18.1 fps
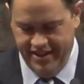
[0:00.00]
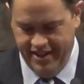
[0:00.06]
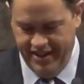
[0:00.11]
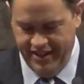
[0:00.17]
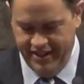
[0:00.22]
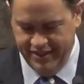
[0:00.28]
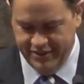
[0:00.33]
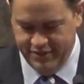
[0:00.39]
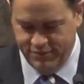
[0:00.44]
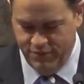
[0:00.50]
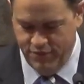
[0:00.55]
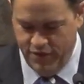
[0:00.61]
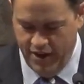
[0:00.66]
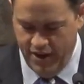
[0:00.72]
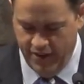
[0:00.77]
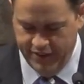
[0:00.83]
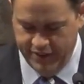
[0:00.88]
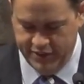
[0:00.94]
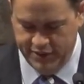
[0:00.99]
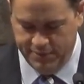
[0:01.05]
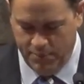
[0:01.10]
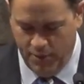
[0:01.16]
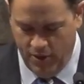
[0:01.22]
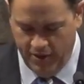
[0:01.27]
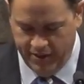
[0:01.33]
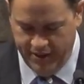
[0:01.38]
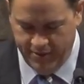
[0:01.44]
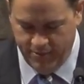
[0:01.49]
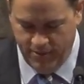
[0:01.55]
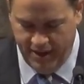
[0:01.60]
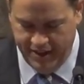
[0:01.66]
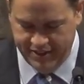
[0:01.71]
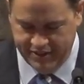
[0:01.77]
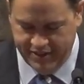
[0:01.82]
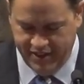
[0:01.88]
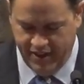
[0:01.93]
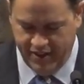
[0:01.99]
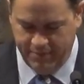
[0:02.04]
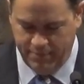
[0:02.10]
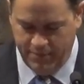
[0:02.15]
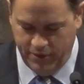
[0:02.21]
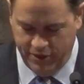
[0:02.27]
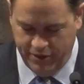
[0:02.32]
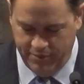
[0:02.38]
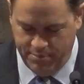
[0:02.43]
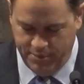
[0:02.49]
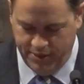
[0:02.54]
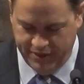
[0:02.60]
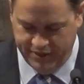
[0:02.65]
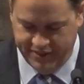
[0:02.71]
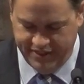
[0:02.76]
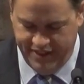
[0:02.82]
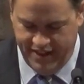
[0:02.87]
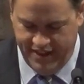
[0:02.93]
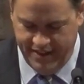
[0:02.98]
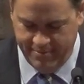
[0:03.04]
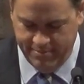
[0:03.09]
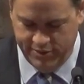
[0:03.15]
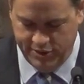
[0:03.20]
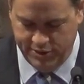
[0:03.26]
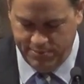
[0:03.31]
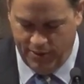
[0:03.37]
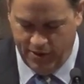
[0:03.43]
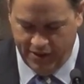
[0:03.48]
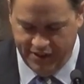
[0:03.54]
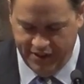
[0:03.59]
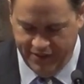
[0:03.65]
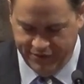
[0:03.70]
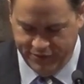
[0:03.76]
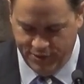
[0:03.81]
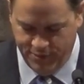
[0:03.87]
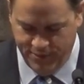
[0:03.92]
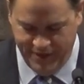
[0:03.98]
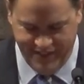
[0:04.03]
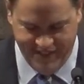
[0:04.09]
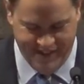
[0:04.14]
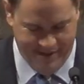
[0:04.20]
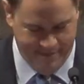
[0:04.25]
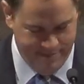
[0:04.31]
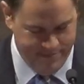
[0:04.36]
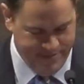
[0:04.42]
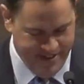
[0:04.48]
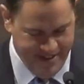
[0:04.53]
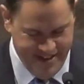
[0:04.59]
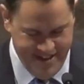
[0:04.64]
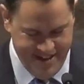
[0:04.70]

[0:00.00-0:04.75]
He's very smart and writes good, good books, and I am smart enough to read them.